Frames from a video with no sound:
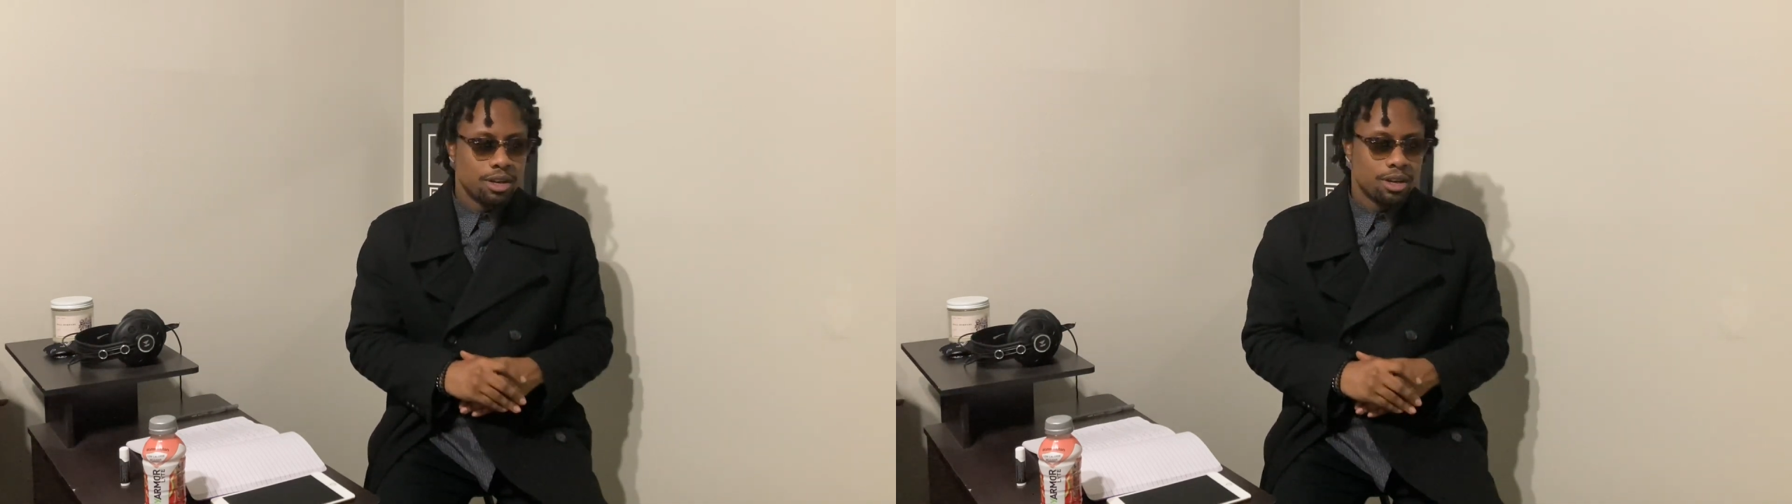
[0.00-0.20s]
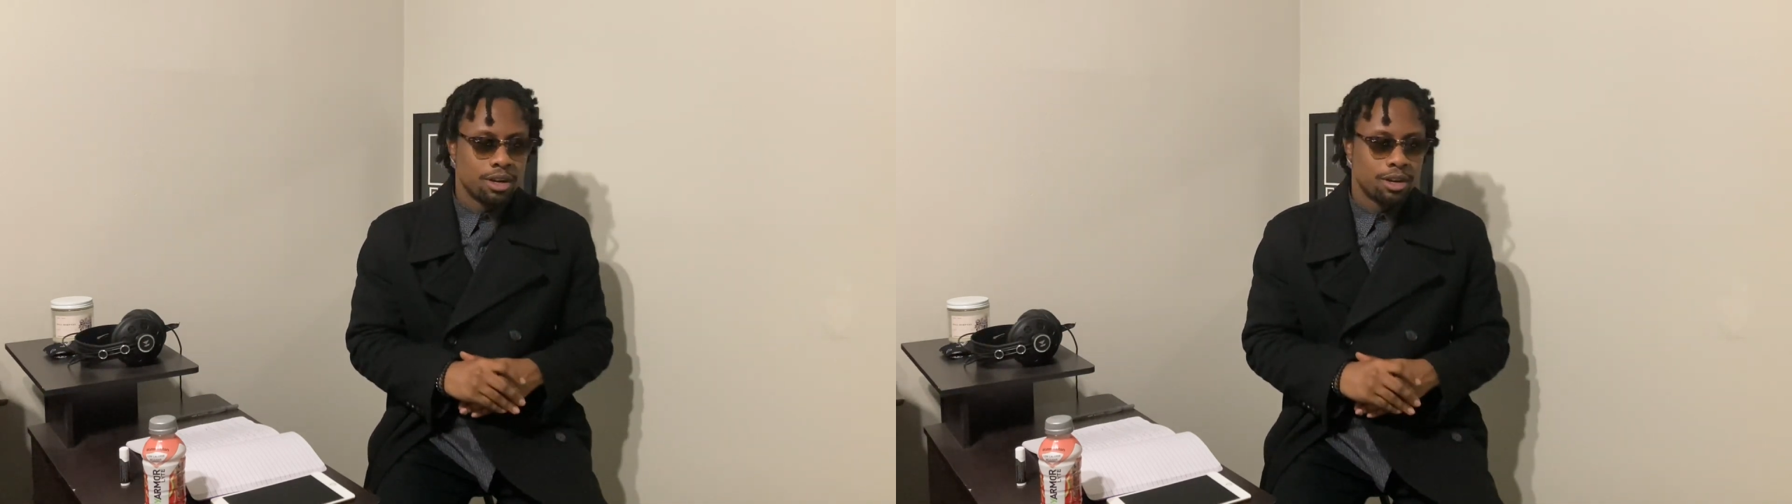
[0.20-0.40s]

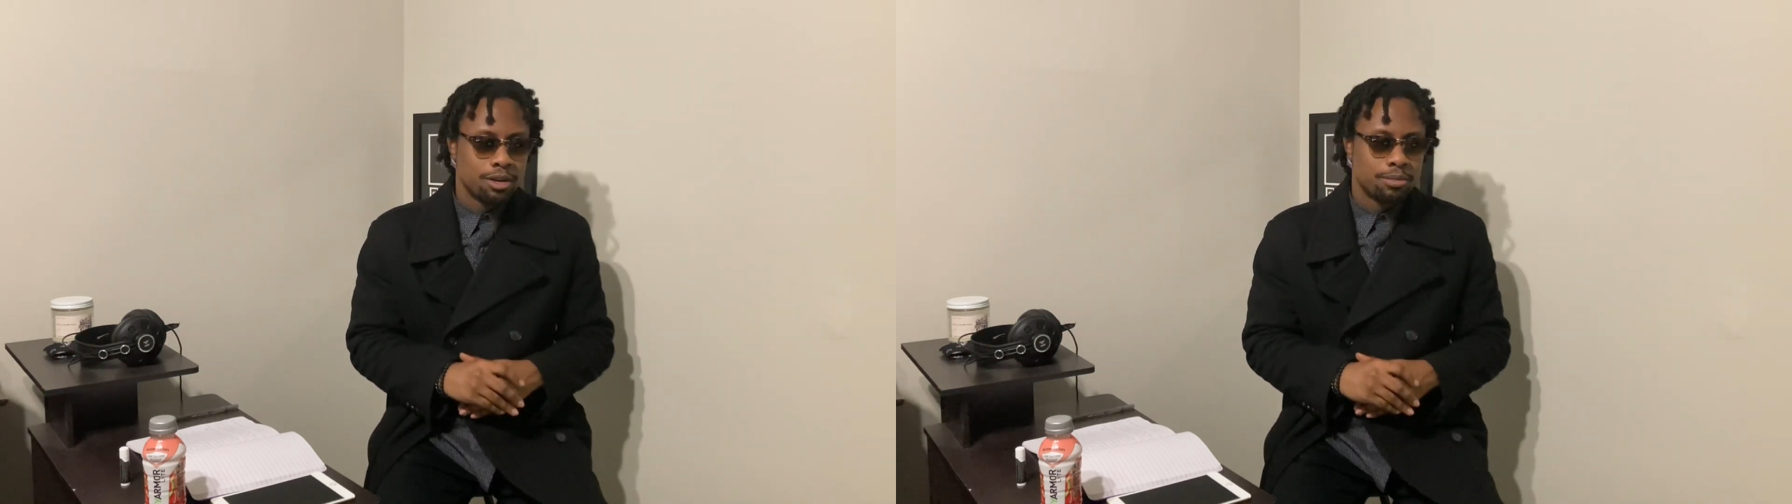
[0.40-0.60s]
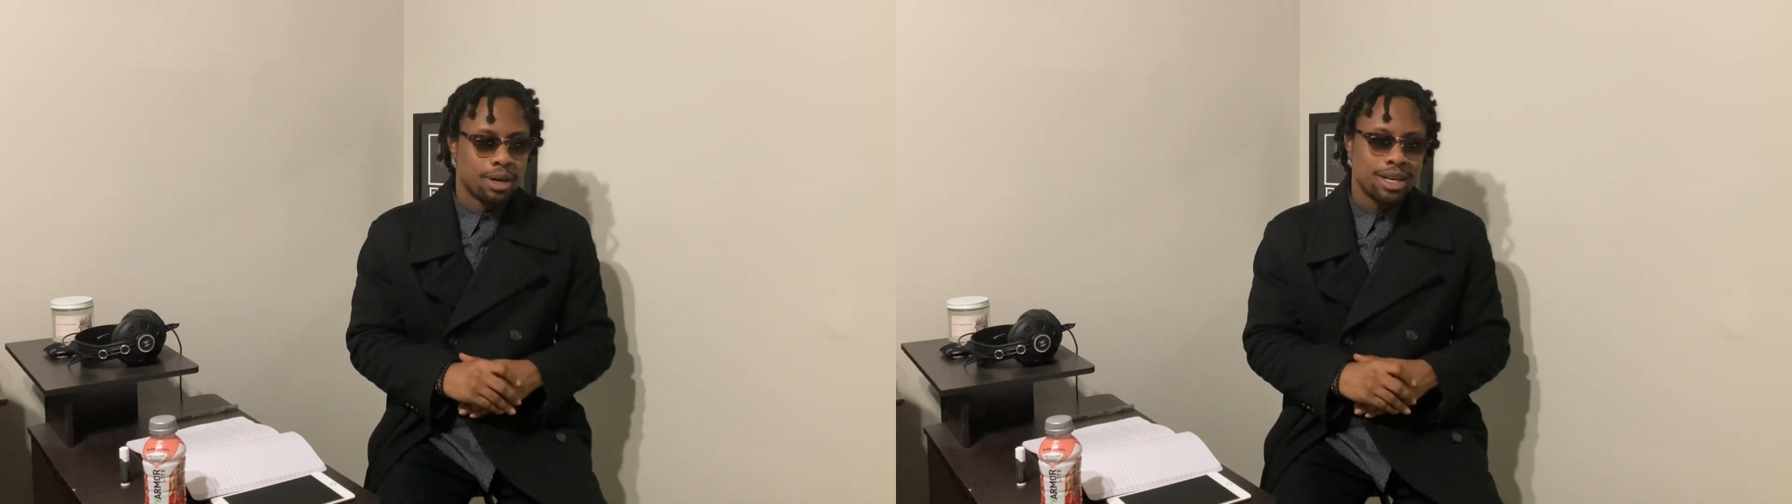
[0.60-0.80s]

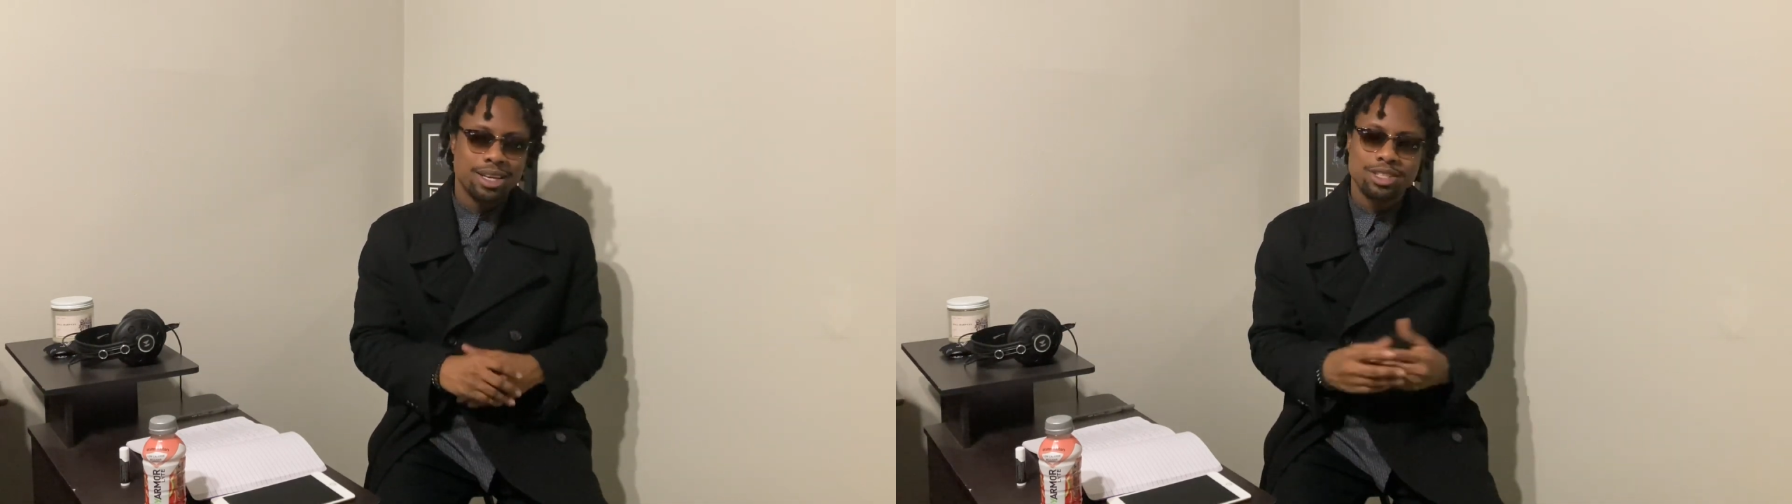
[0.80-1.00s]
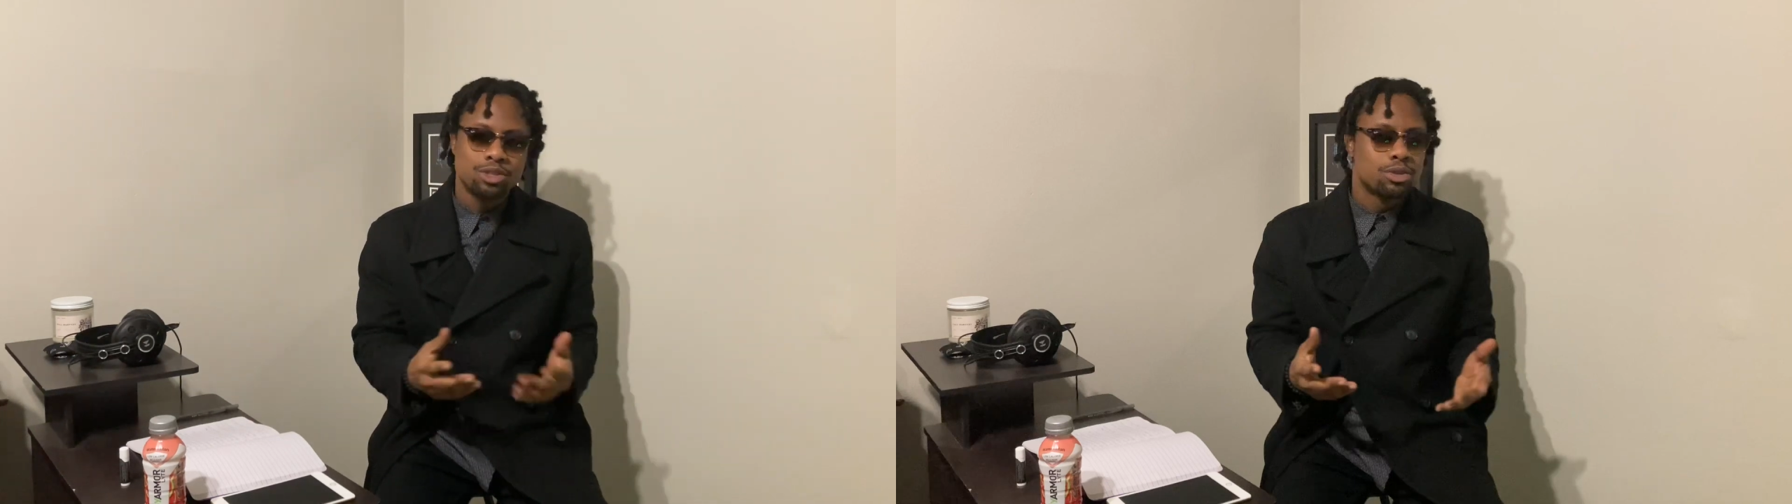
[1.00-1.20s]
I
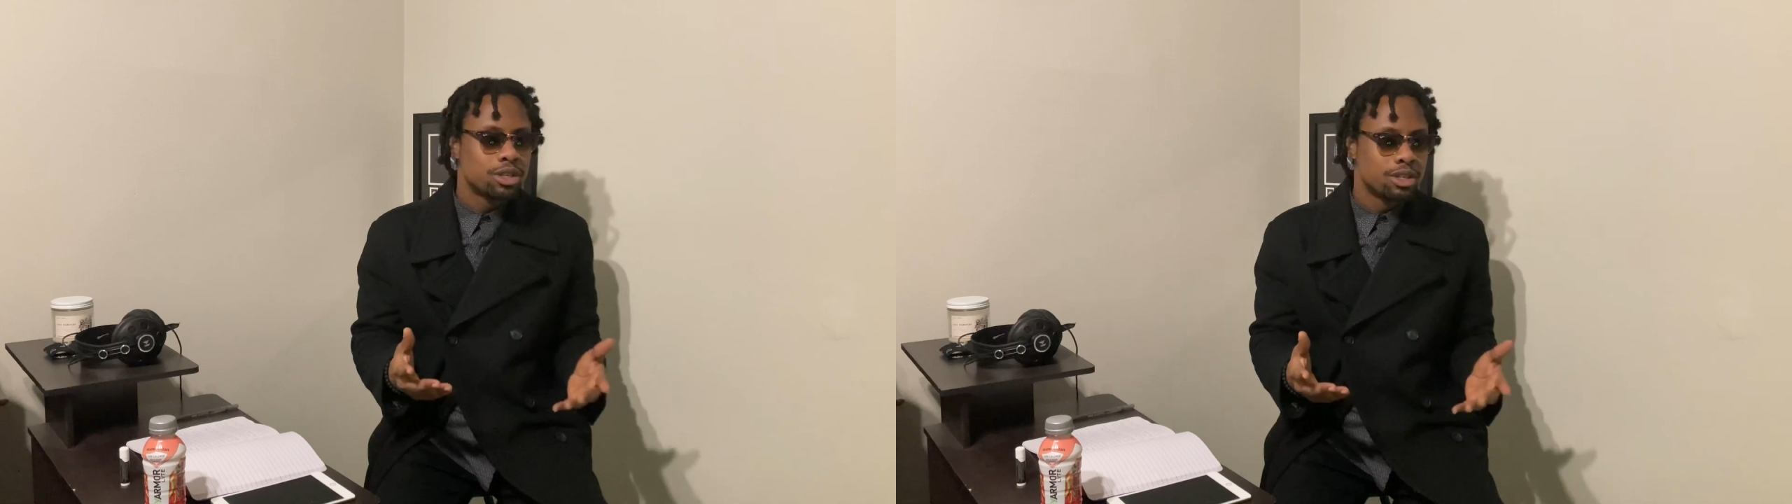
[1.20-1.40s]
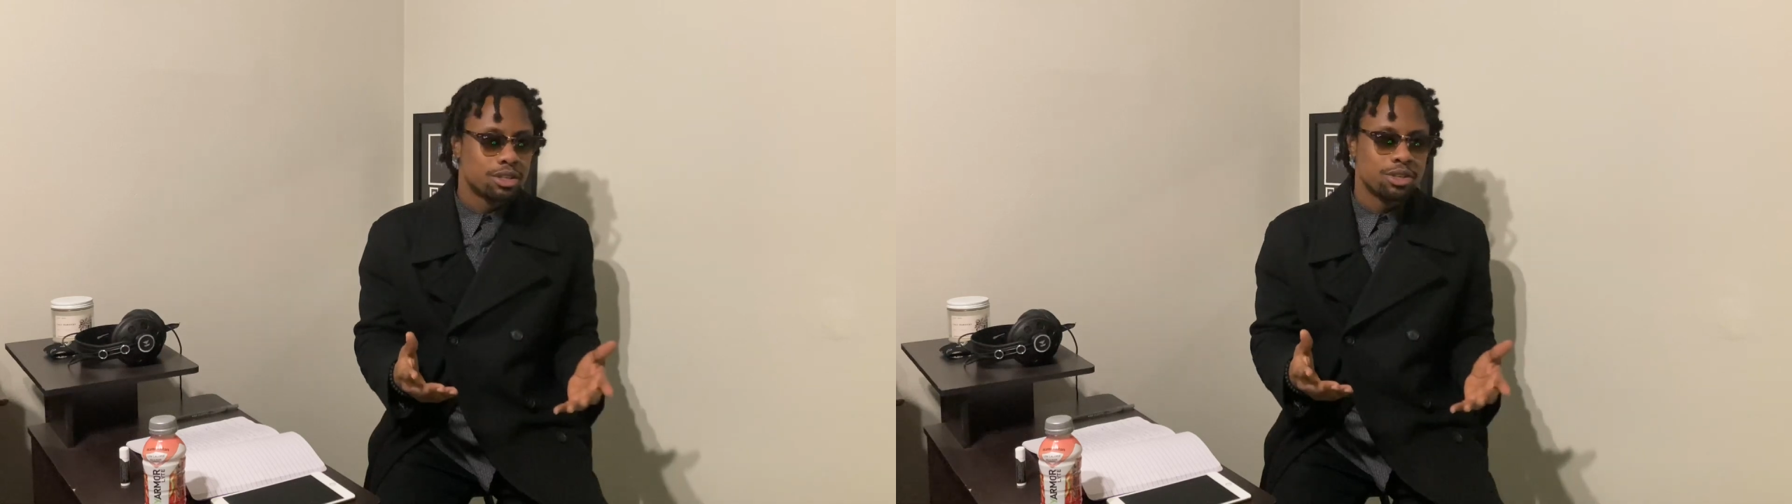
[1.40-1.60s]
guess you could,